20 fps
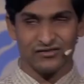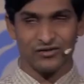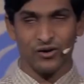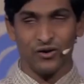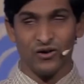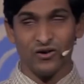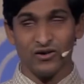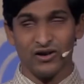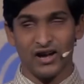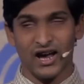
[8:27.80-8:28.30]

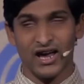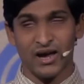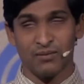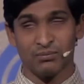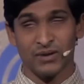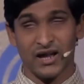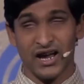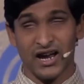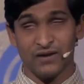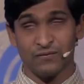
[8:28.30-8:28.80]
So I
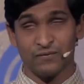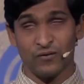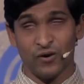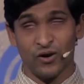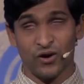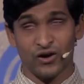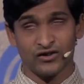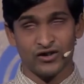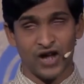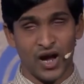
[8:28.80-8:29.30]
applied
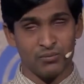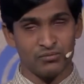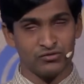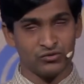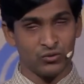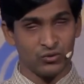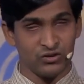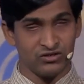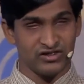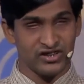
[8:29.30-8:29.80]
for top
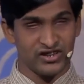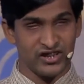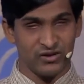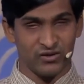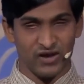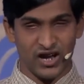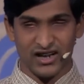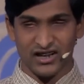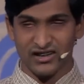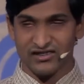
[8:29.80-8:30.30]
schools in the
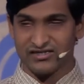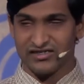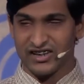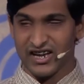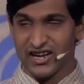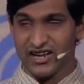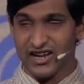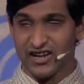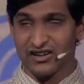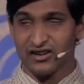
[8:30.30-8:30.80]
United
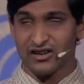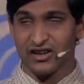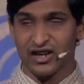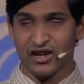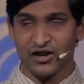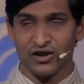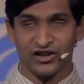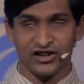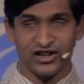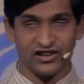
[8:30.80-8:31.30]
States
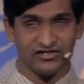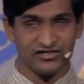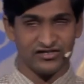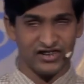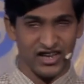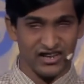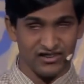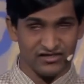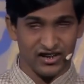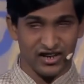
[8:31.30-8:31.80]

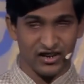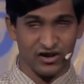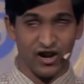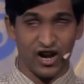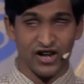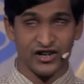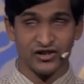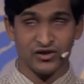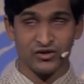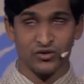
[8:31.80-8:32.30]
and
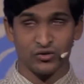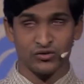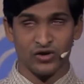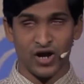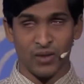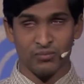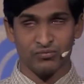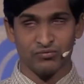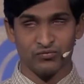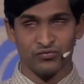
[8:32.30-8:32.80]
got into
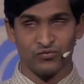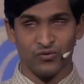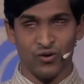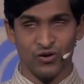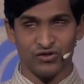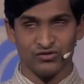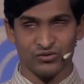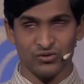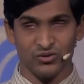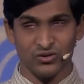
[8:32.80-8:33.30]
top
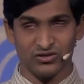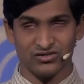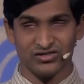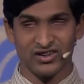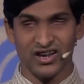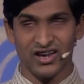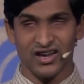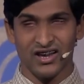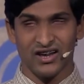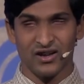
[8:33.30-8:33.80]
four schools.
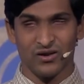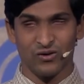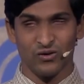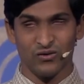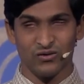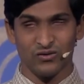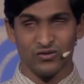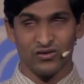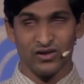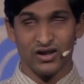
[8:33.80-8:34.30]
You
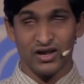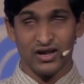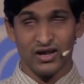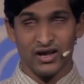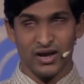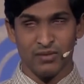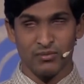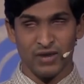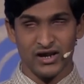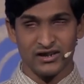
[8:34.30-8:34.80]
know,
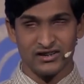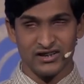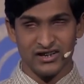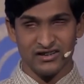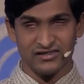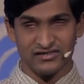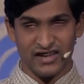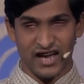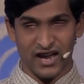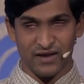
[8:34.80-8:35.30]

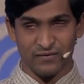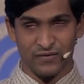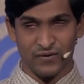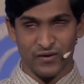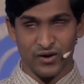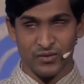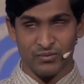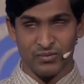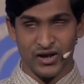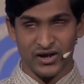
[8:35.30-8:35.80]
MIT,
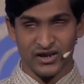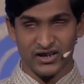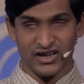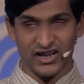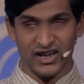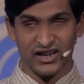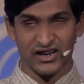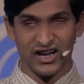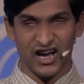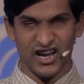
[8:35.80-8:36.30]
Stanford,
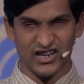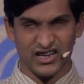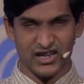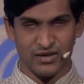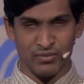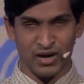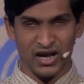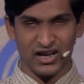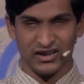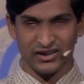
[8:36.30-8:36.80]
Berkeley, and
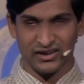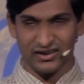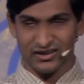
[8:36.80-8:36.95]
Carnegie Mellon.